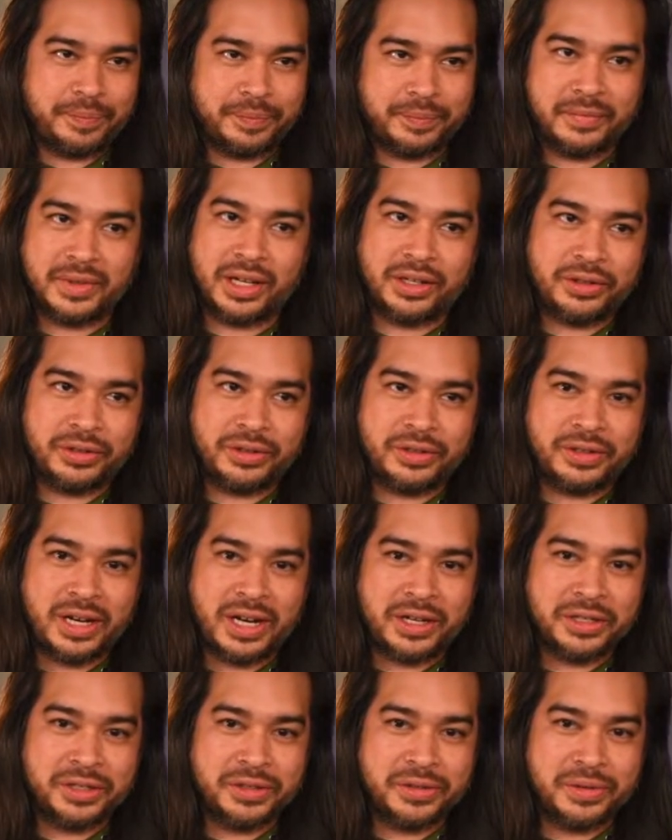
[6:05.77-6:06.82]
I don't know how
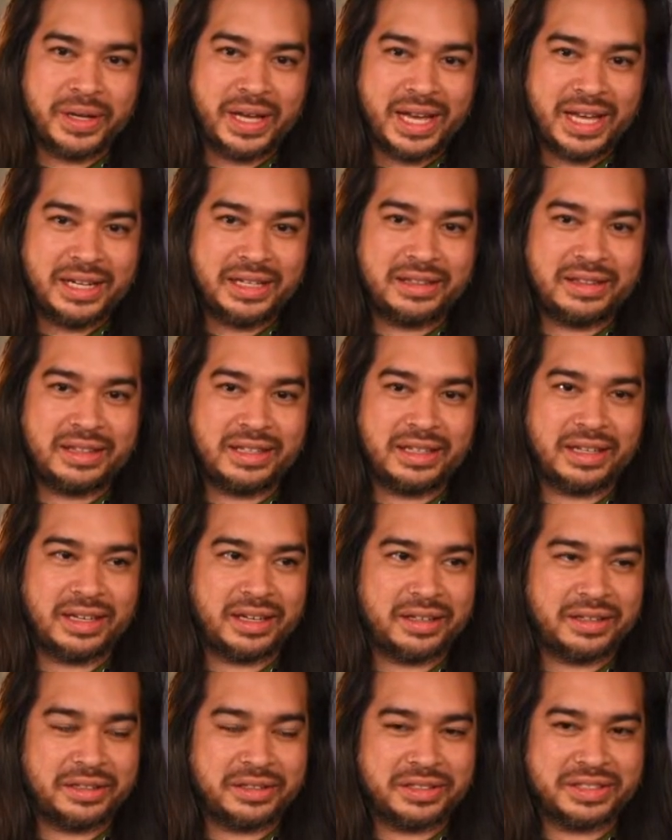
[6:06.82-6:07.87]
to do anything
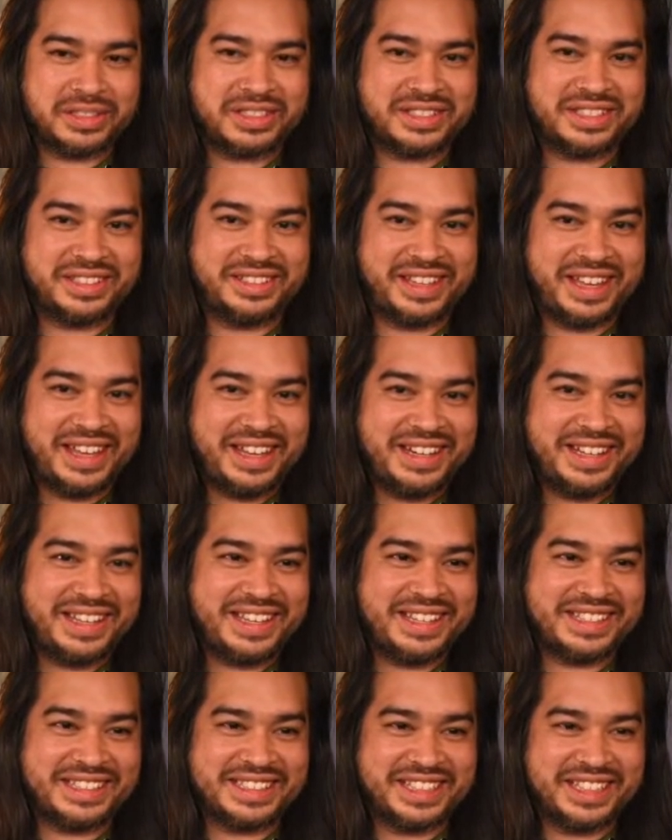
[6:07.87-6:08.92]
else. Daily
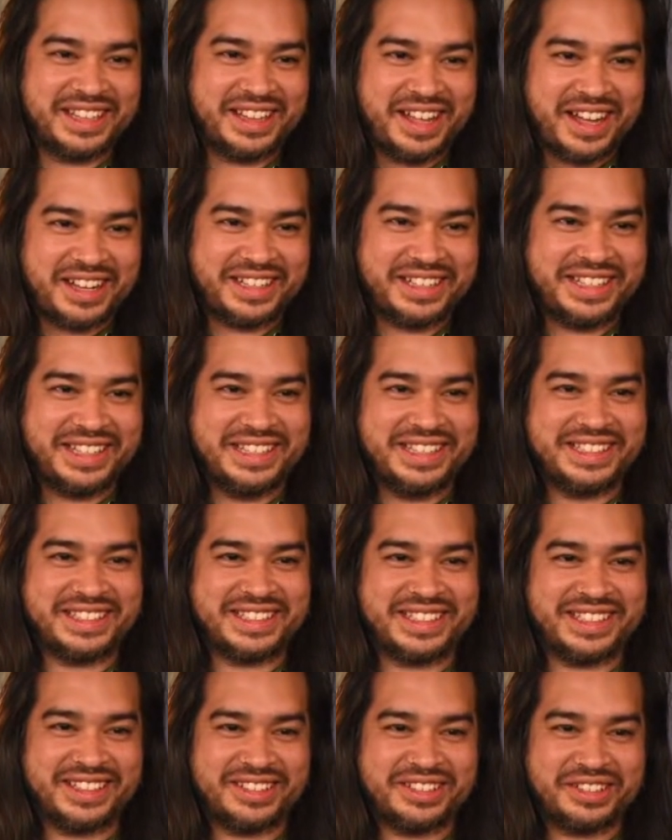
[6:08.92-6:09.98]
is not
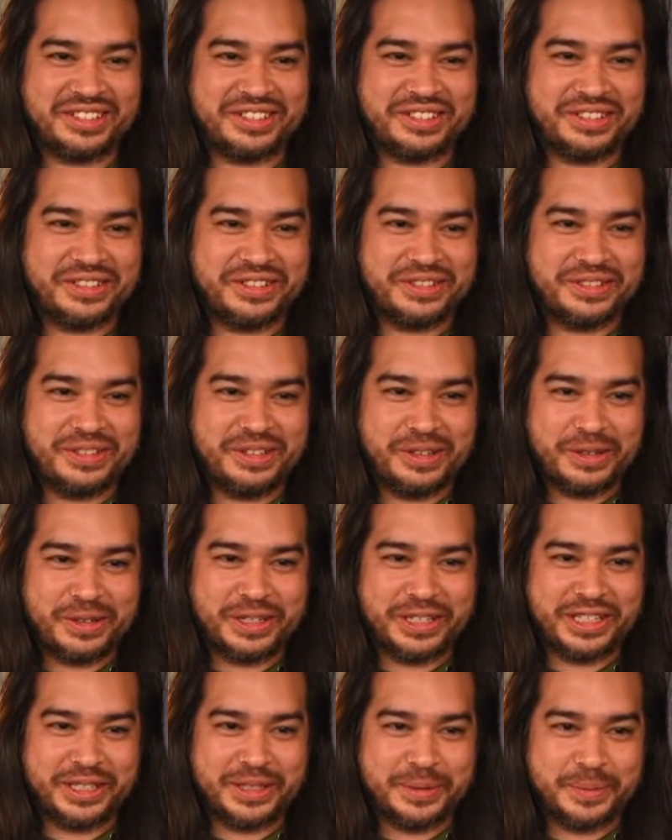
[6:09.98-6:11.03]
easy. Oh,
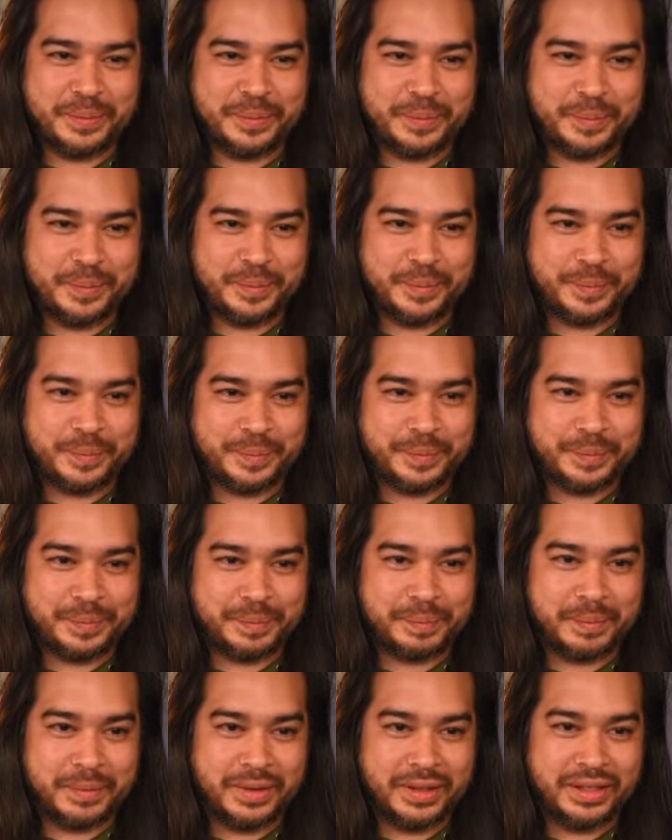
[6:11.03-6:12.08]
lordy.
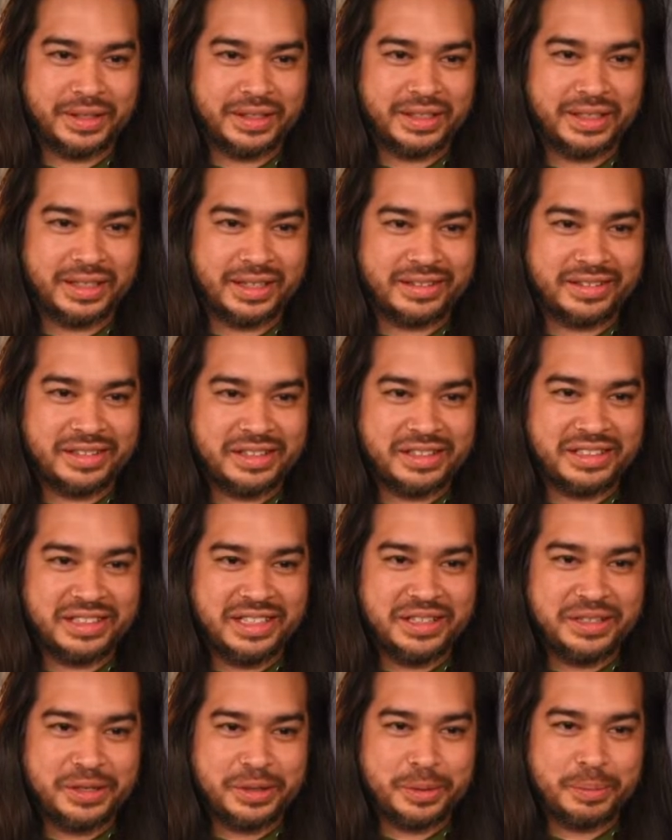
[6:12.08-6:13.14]
Did a
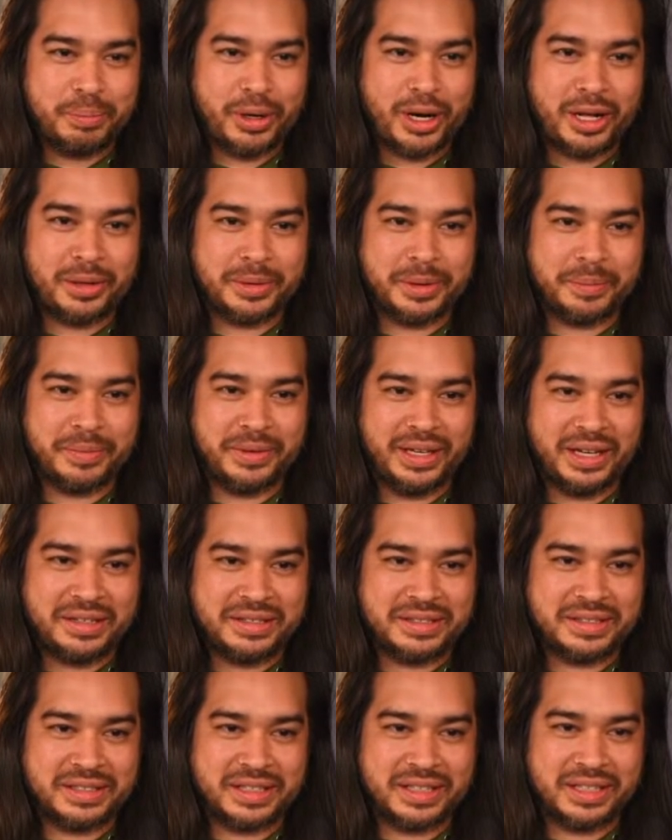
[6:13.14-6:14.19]
LeetCode problem
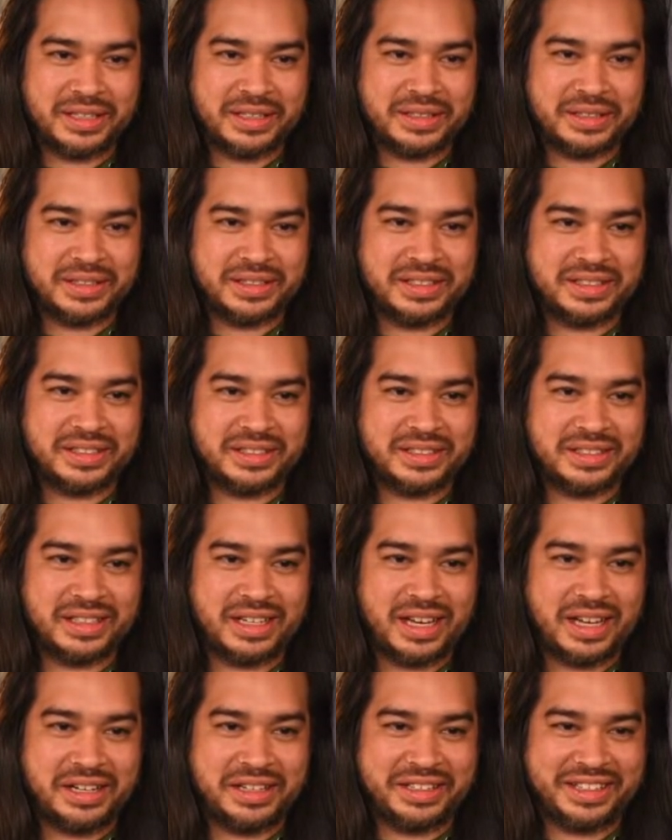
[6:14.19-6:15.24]
yesterday. I
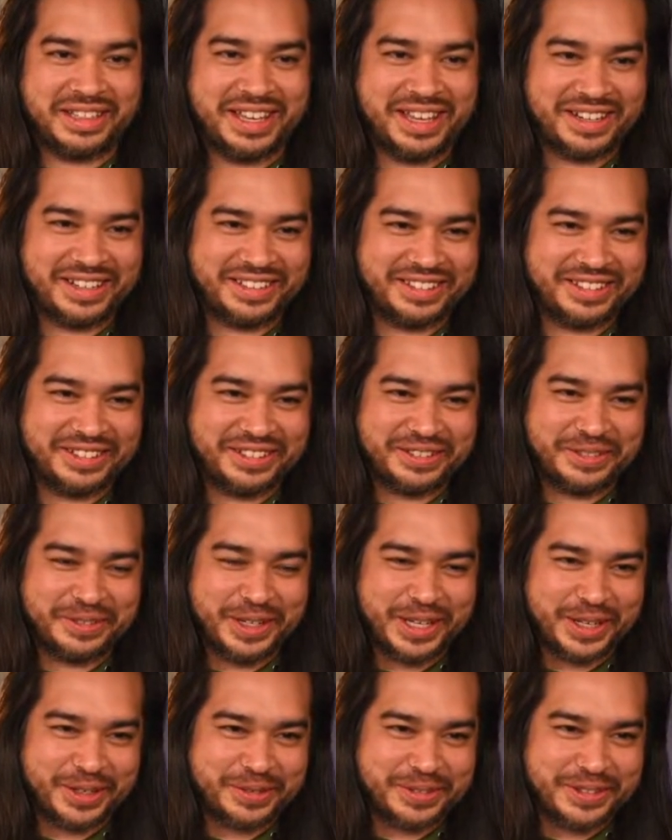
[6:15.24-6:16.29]
didn't get it though.
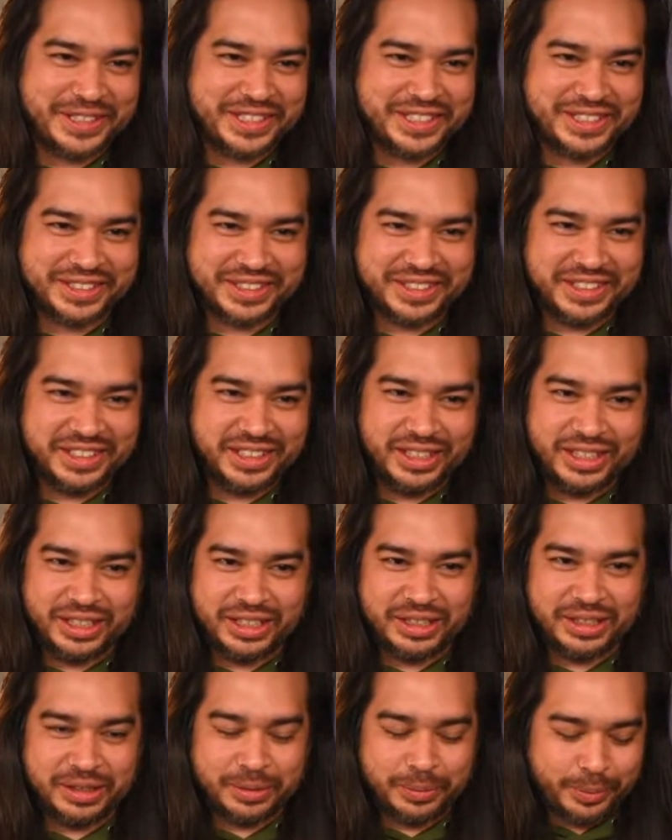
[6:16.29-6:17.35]
Wait, what?
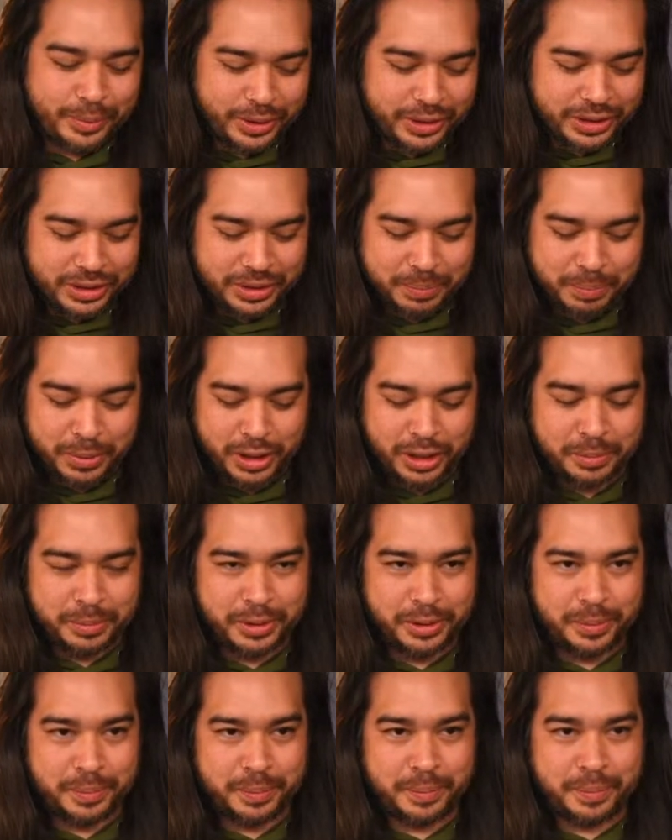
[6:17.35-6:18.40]
Which
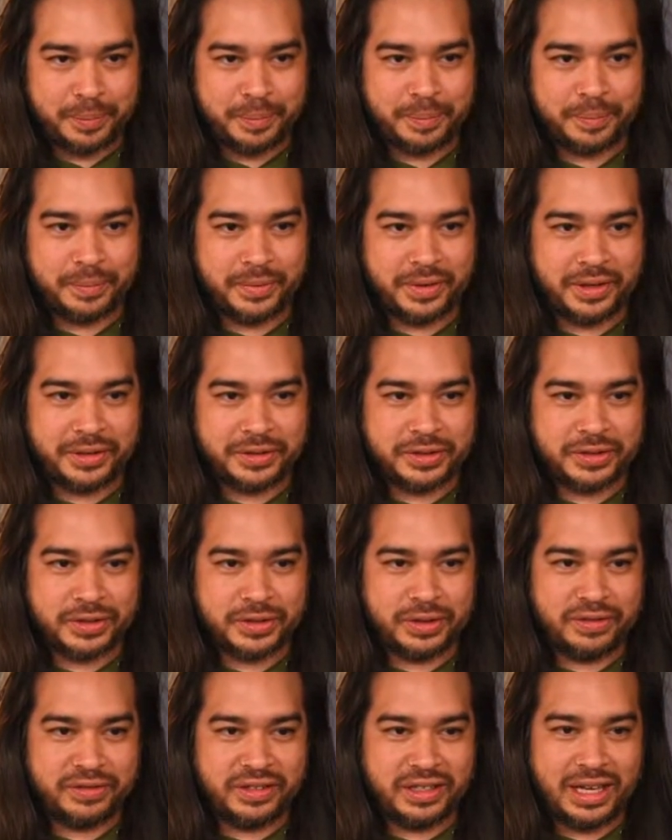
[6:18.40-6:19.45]
problem? Also,
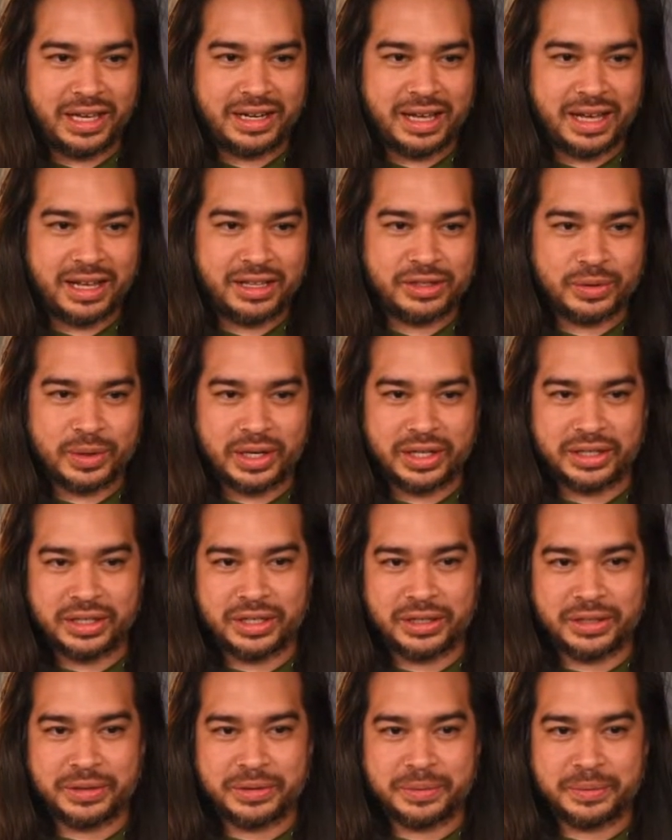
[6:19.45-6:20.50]
if you get ads right
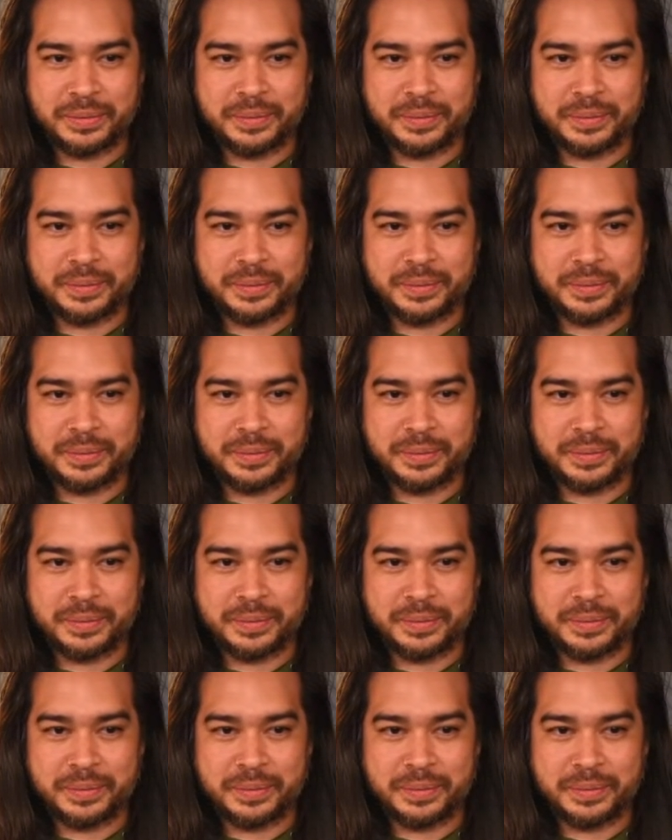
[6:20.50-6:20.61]
now...